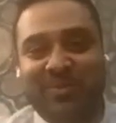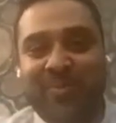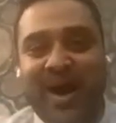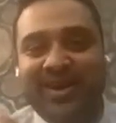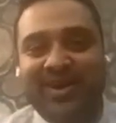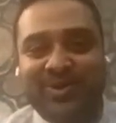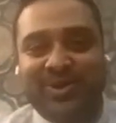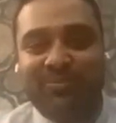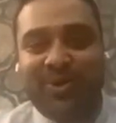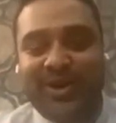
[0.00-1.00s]
Back into
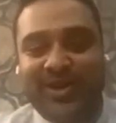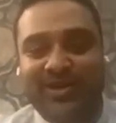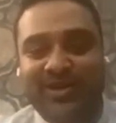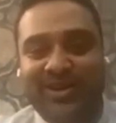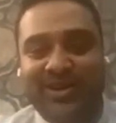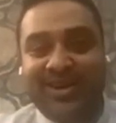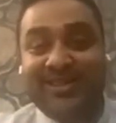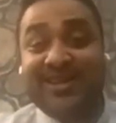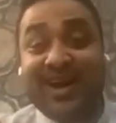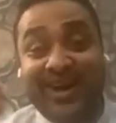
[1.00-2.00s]
the body.
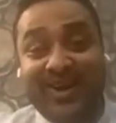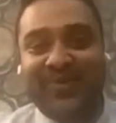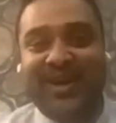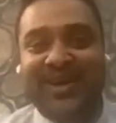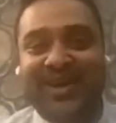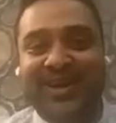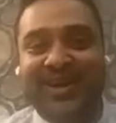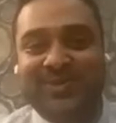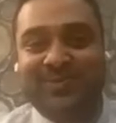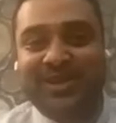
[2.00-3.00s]
It's kind of an
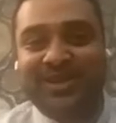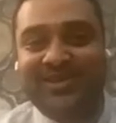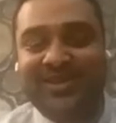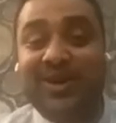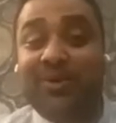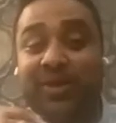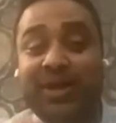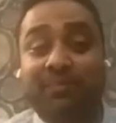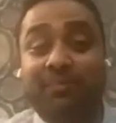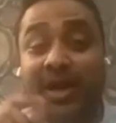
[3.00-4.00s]
astral experience, but
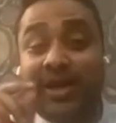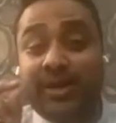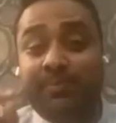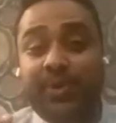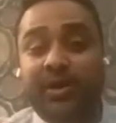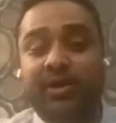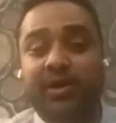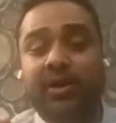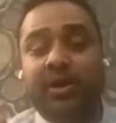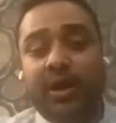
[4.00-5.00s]
a multiple
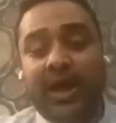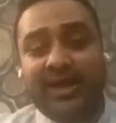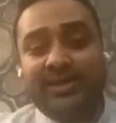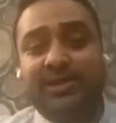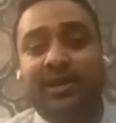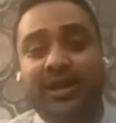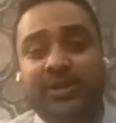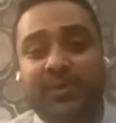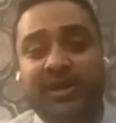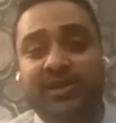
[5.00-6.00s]
astral
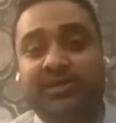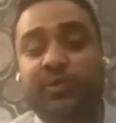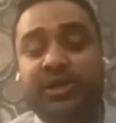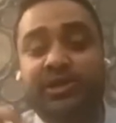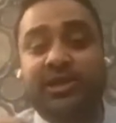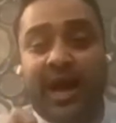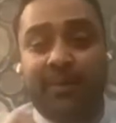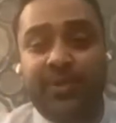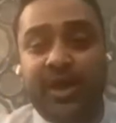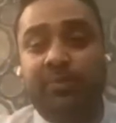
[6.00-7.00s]
experience which is
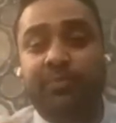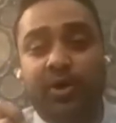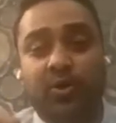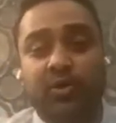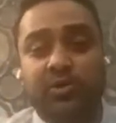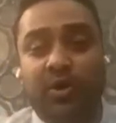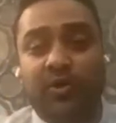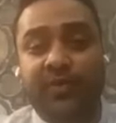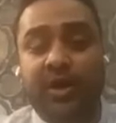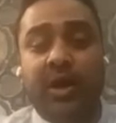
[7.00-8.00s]
happening because
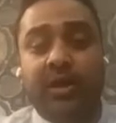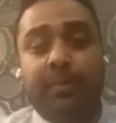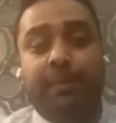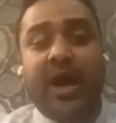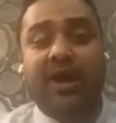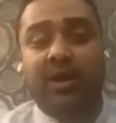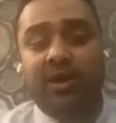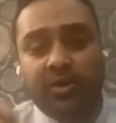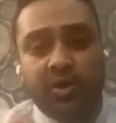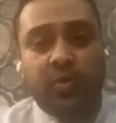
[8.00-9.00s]
of the
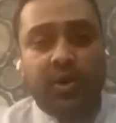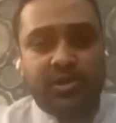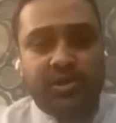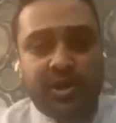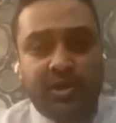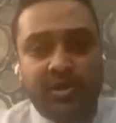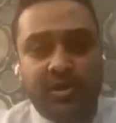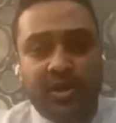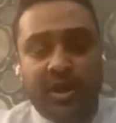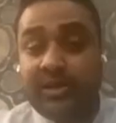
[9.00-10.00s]
parallel universe thing.
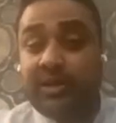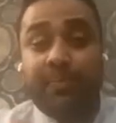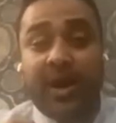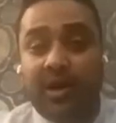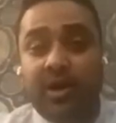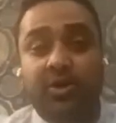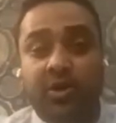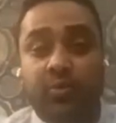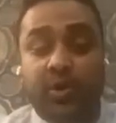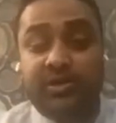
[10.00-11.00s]
And the parallel
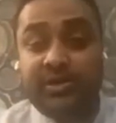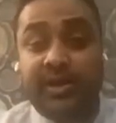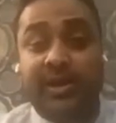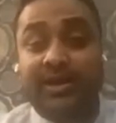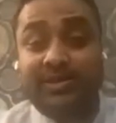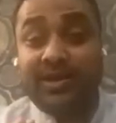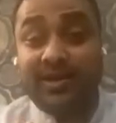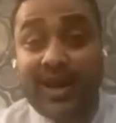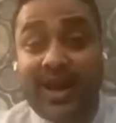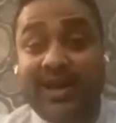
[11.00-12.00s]
universe thing is a
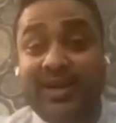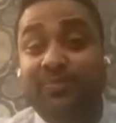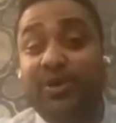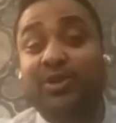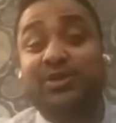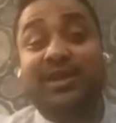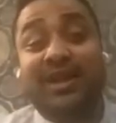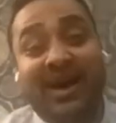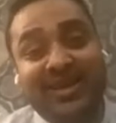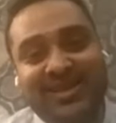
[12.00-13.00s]
reality because
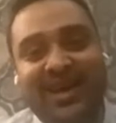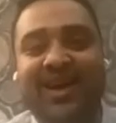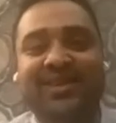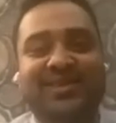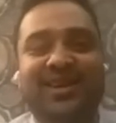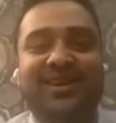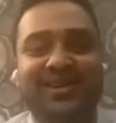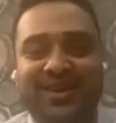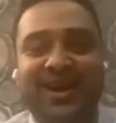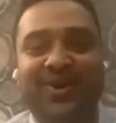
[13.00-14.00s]
NASA has said it
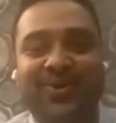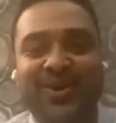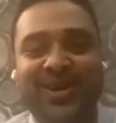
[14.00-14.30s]
now.